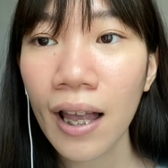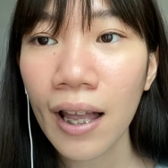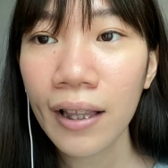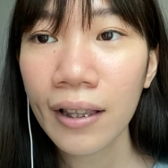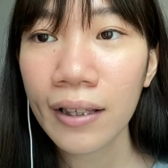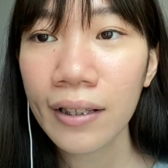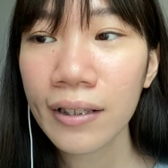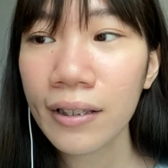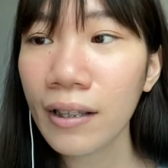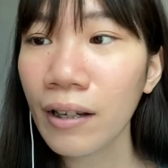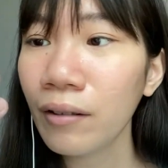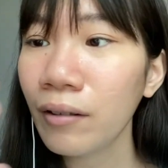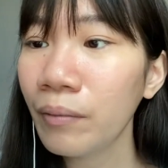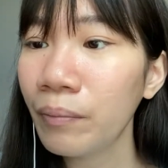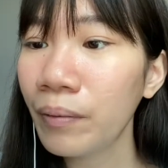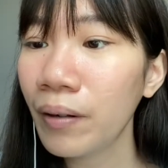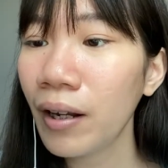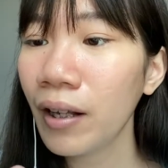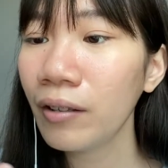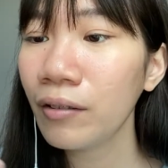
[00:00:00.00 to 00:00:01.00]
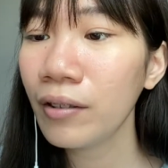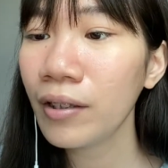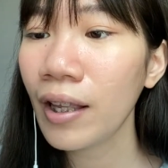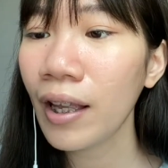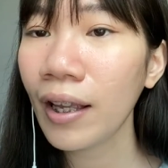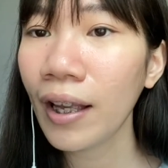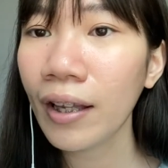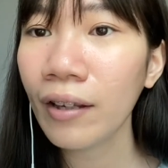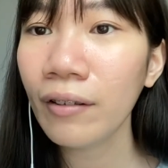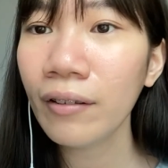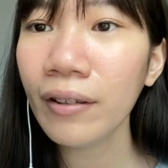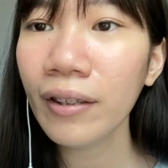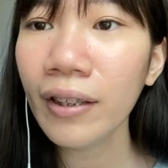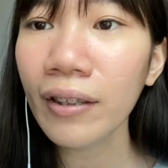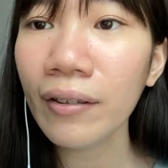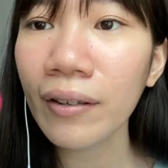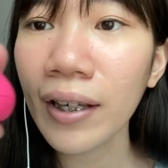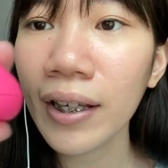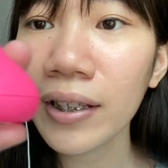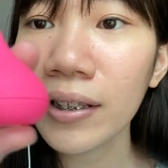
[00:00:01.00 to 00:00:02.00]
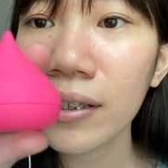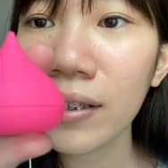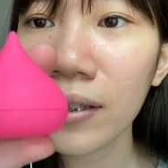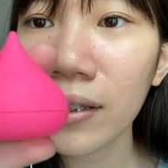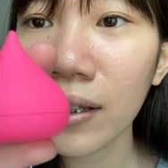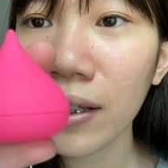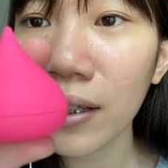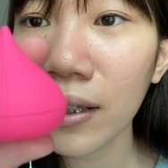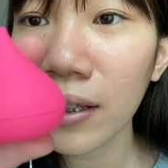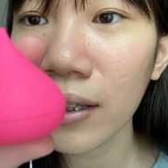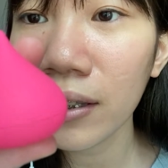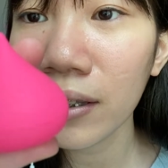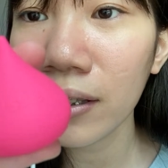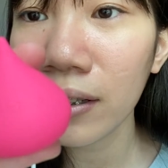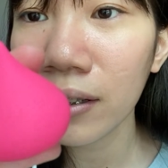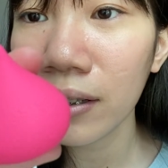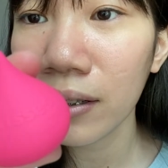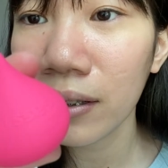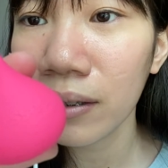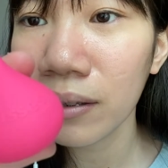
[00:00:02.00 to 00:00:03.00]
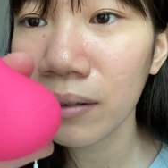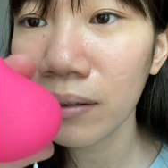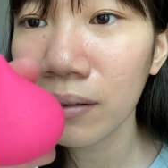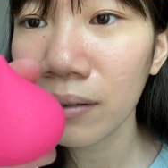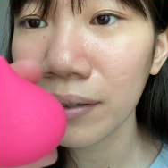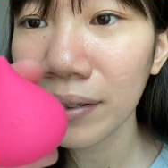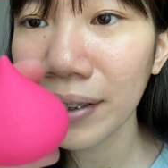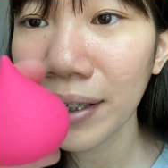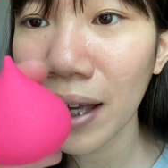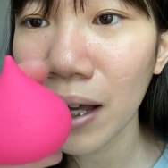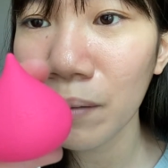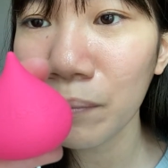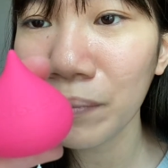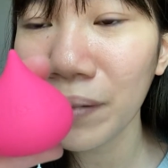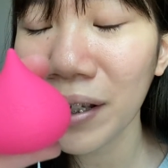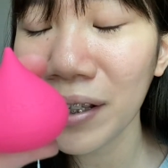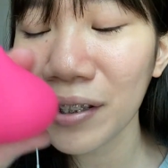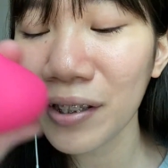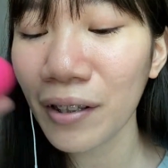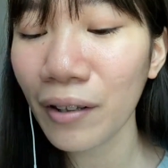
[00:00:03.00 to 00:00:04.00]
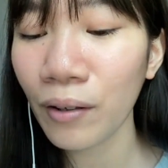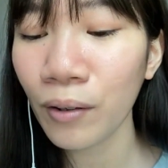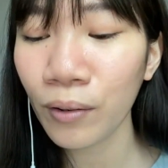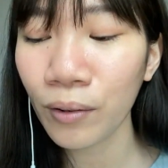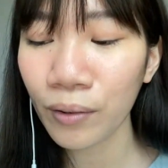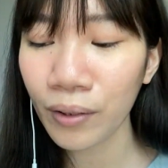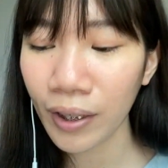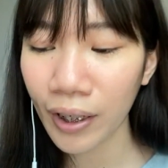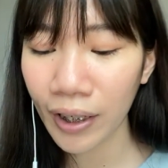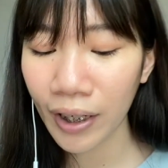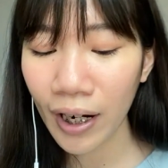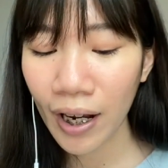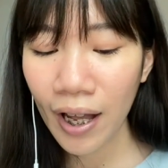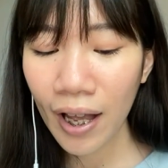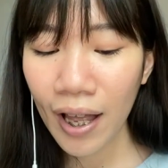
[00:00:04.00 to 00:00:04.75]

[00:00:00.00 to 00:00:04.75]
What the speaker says: This is how the product looks like. I don't think you can see the, yeah, that's the logo there.